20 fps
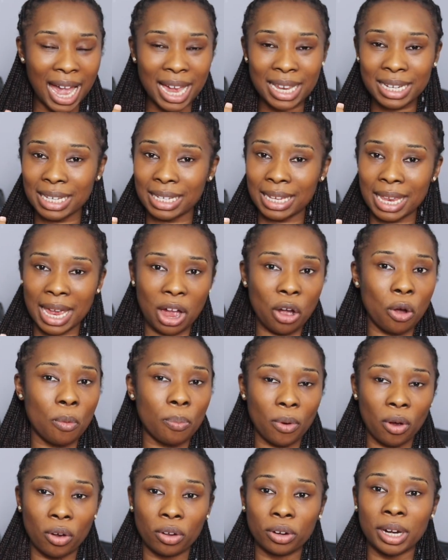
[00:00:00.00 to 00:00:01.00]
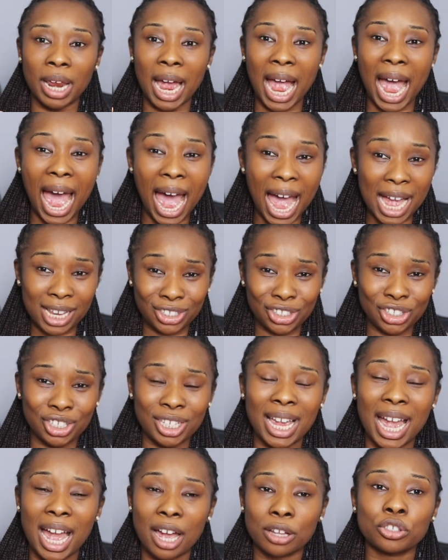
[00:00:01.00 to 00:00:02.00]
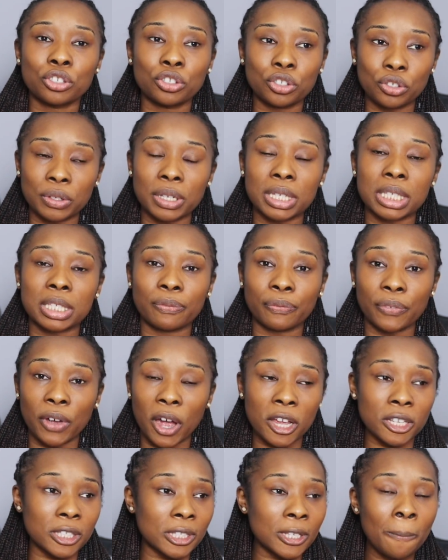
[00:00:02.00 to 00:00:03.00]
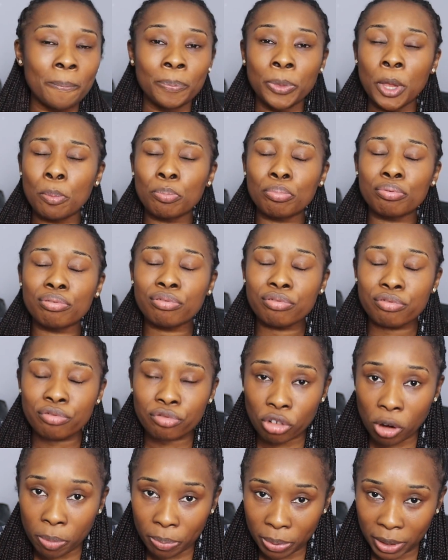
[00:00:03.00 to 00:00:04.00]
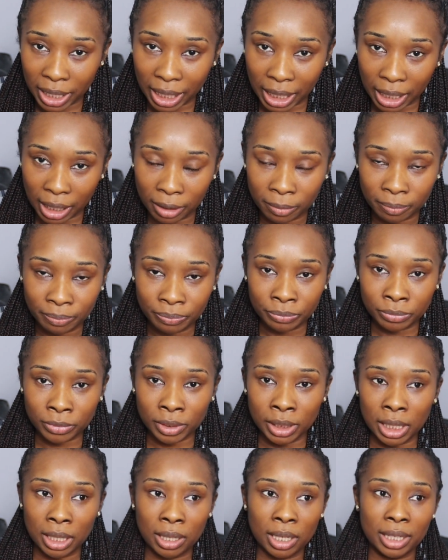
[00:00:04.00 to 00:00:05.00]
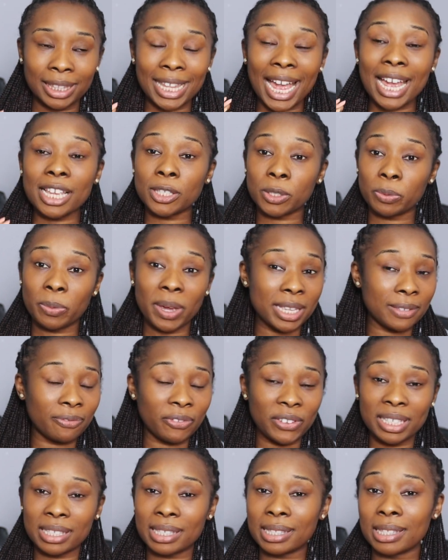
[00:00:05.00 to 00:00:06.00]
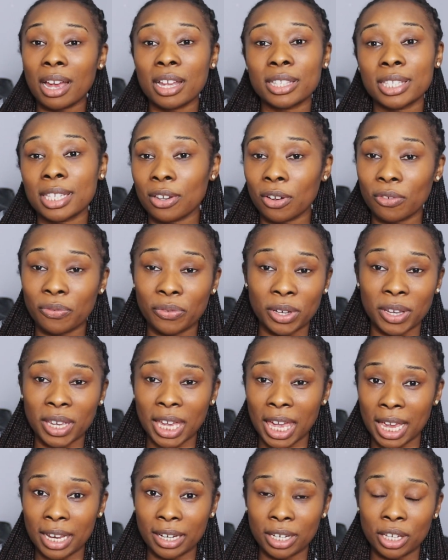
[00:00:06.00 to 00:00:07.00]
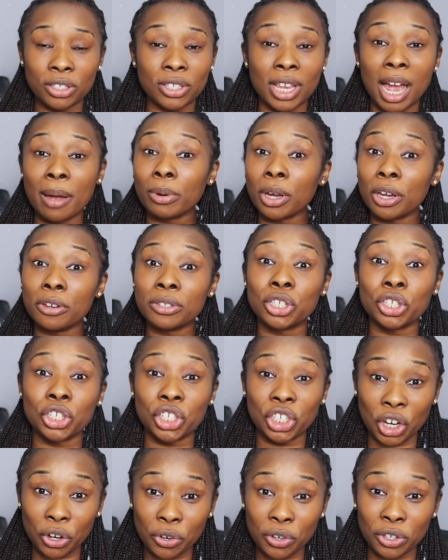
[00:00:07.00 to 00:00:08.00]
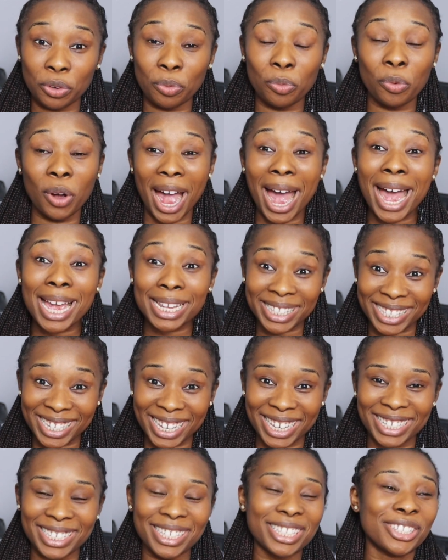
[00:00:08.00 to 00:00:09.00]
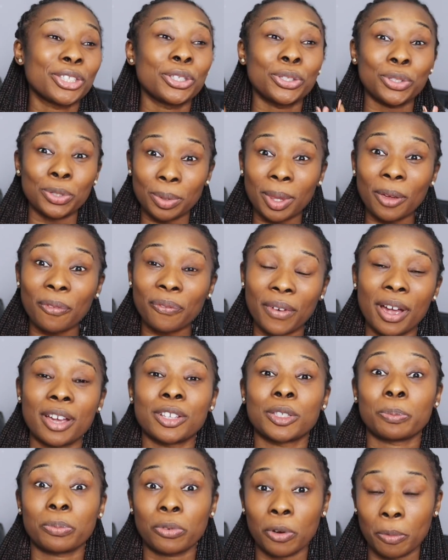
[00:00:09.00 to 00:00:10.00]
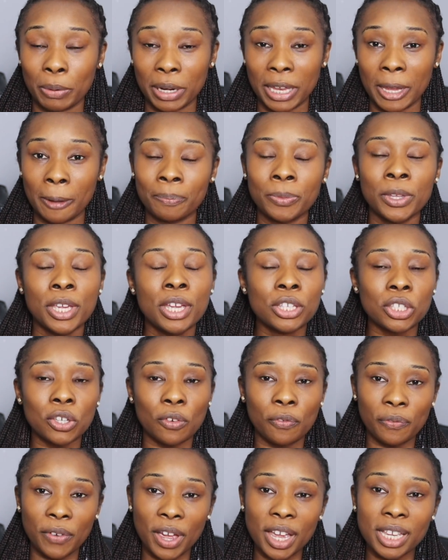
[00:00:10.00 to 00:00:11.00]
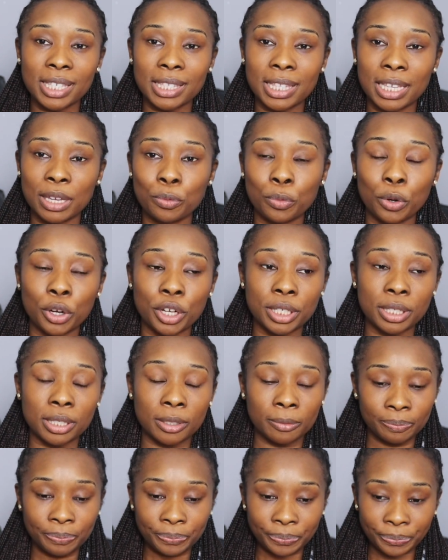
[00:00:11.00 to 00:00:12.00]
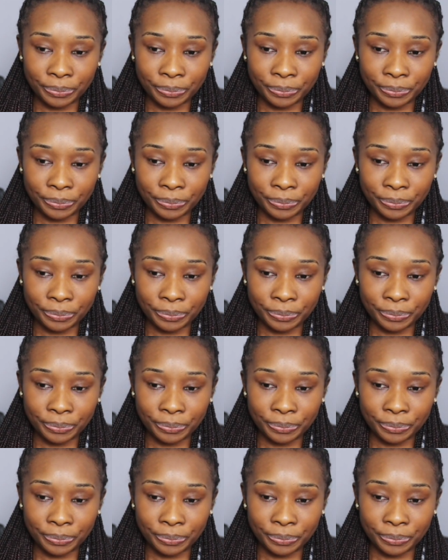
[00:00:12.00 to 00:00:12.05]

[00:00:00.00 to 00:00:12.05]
I need help on actually how to do this fast properly, that's where things started off again. So I'm going to show you what I did to do the fast properly. So first thing was,